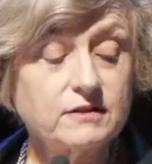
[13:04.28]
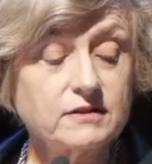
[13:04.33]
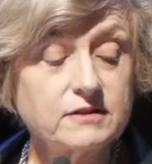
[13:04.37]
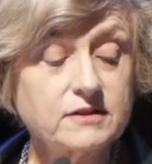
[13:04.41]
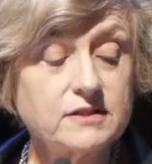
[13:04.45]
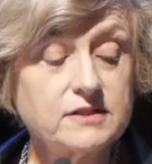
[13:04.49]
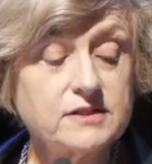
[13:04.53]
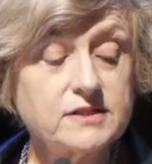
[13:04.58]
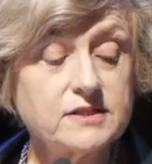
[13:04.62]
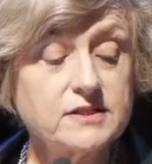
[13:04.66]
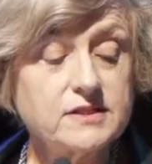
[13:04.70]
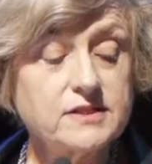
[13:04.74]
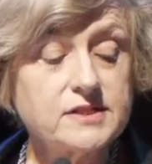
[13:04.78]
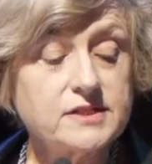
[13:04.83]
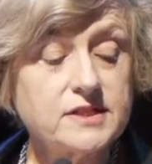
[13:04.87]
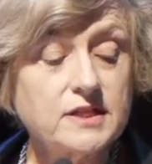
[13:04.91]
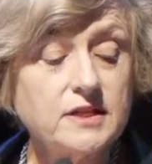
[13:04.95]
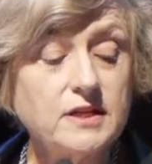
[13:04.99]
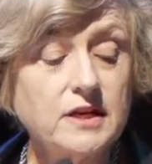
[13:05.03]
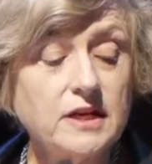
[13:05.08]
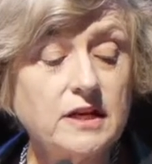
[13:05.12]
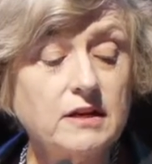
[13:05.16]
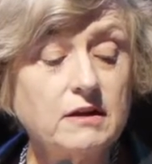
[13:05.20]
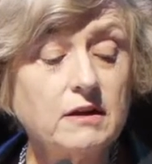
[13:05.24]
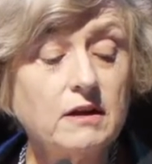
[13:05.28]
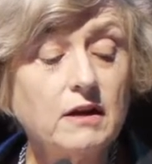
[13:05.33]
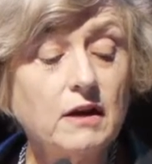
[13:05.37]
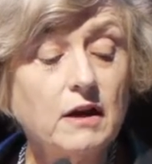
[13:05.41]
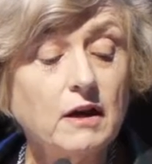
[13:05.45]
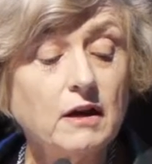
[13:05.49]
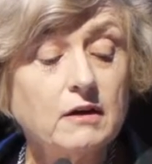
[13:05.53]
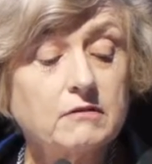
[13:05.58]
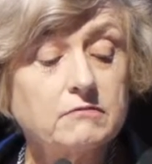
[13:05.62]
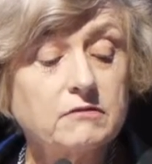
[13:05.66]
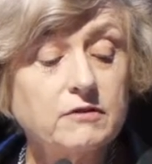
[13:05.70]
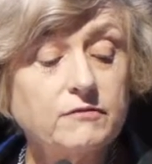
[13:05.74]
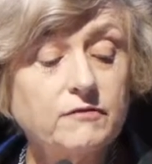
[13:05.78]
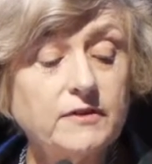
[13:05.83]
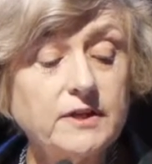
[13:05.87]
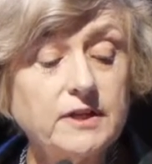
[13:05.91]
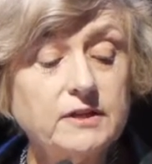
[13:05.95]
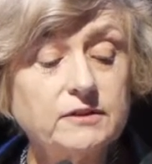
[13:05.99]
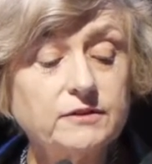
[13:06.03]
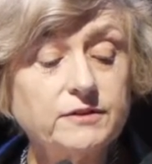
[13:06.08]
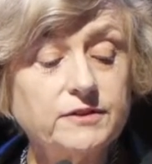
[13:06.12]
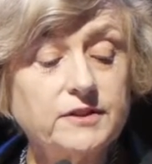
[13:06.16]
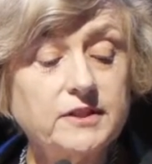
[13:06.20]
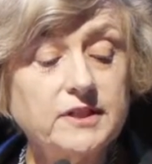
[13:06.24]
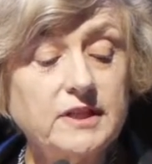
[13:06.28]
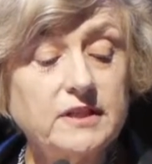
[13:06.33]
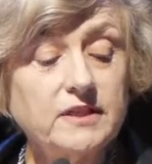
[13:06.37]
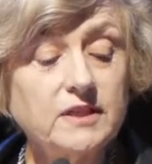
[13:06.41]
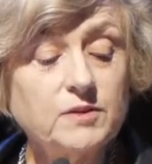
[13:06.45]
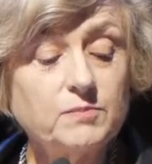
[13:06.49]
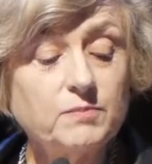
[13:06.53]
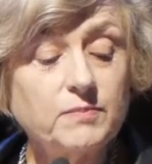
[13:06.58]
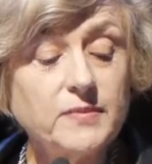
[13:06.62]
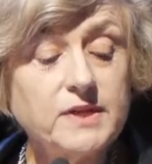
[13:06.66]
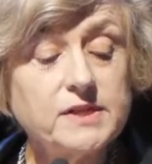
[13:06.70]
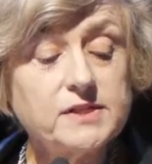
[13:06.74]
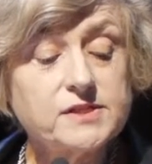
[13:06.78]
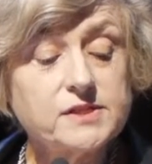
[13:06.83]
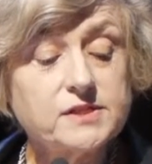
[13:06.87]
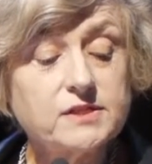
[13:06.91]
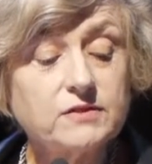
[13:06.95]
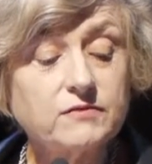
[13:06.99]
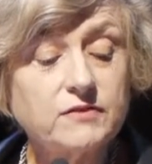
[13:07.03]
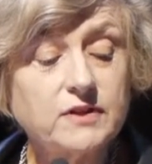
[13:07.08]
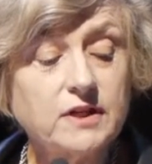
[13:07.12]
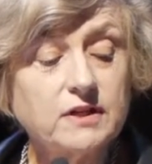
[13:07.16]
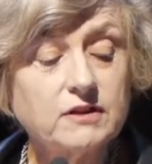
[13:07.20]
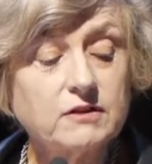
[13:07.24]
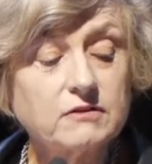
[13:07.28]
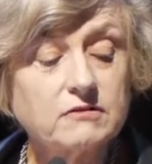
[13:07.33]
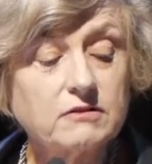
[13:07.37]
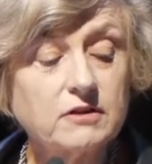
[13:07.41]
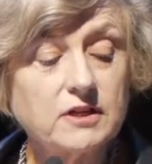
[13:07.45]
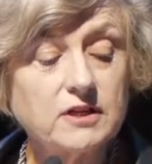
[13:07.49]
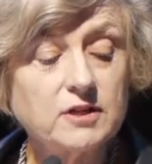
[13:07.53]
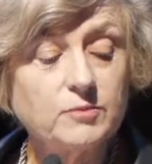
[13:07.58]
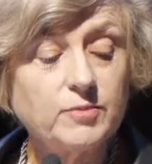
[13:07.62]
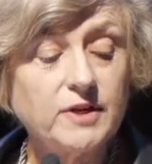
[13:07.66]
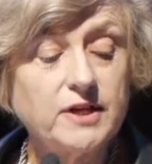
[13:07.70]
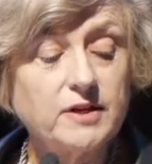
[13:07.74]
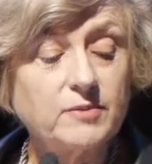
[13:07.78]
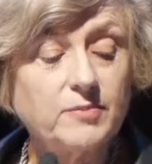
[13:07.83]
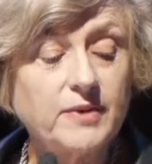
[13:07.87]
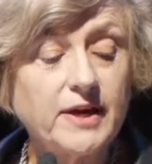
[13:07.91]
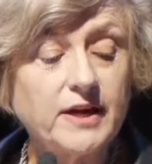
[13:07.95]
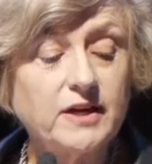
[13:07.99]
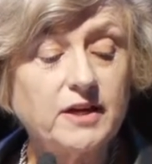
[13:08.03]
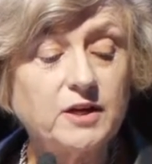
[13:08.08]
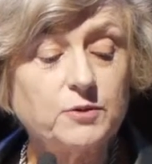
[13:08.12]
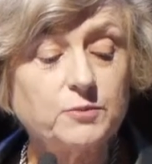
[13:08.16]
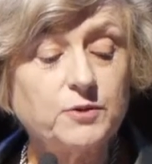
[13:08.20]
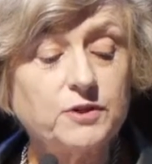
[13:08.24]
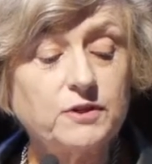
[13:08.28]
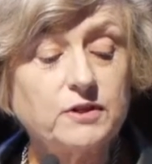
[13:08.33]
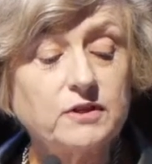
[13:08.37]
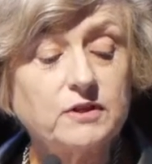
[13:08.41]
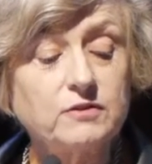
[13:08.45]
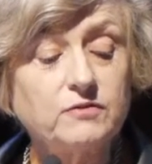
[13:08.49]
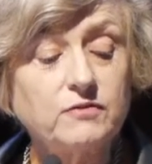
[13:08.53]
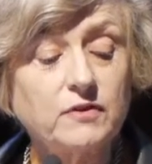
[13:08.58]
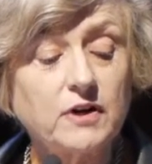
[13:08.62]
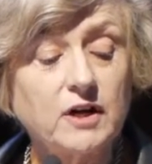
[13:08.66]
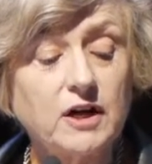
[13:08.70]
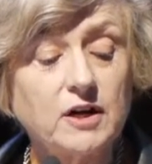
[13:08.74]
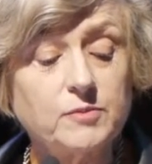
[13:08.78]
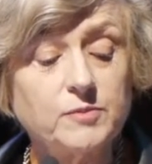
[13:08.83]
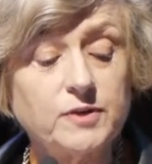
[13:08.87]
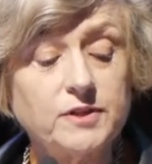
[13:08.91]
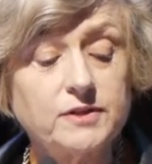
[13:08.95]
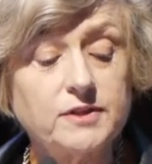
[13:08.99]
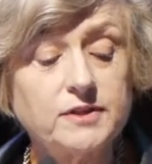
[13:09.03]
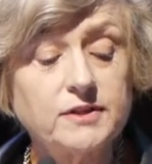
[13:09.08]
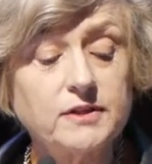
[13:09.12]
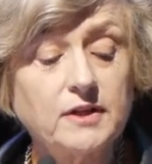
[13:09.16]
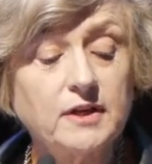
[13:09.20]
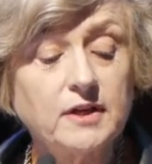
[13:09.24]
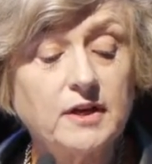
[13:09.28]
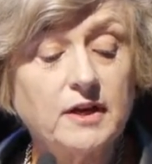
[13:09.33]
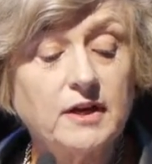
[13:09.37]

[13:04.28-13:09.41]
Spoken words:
doctors in Sydney revealed that in the midst of an incredibly demanding work environment,